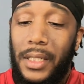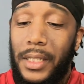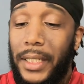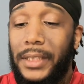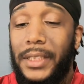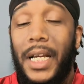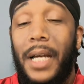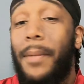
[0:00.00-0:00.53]

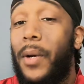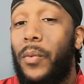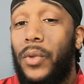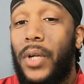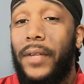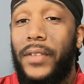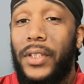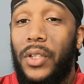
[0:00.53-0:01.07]
Next time I
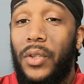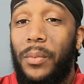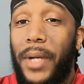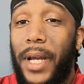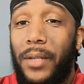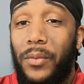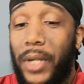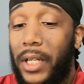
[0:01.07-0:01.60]
will have to go
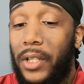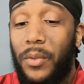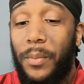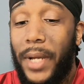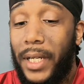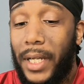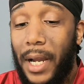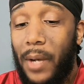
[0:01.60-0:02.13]
back. When I go
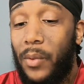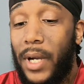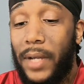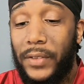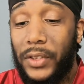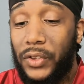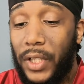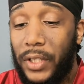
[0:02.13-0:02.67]
back, I will
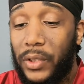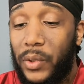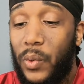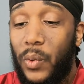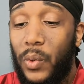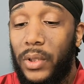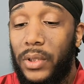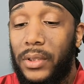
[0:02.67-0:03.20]
have to try the
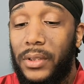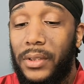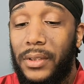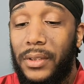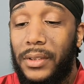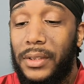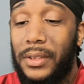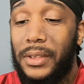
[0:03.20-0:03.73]
corn,
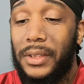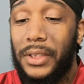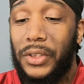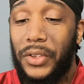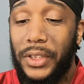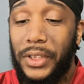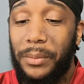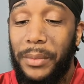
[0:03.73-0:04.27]
the
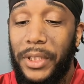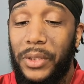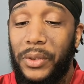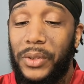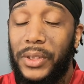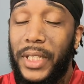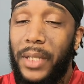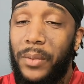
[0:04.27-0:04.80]
Tres
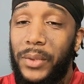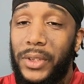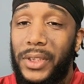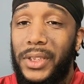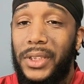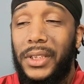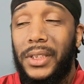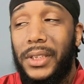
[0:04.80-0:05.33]
Amigo
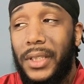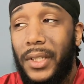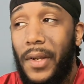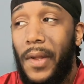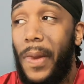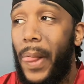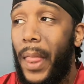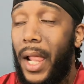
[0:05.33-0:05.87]
sandwich.
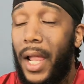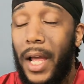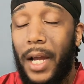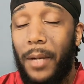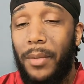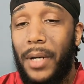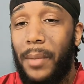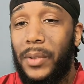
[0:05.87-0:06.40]

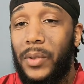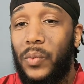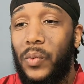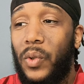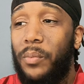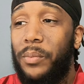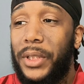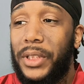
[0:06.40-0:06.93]
I probably
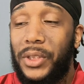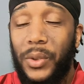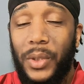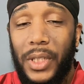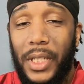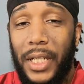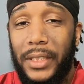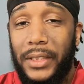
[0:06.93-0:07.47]
won't be so
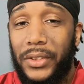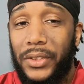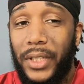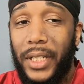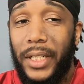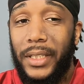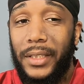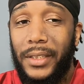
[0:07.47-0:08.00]
inclined to
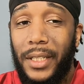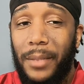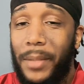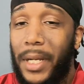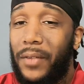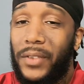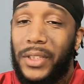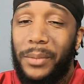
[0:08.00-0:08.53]
try. I'm
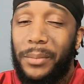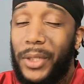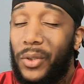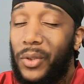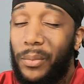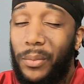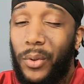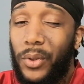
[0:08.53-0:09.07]
not really
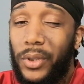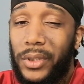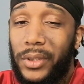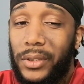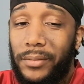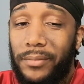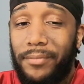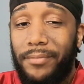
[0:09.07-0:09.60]
big on pork.
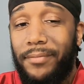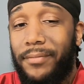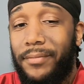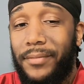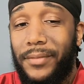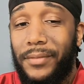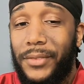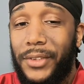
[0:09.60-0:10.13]

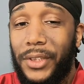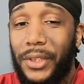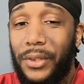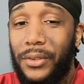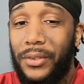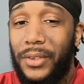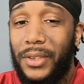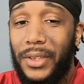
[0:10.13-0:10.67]

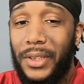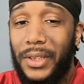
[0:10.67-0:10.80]
So,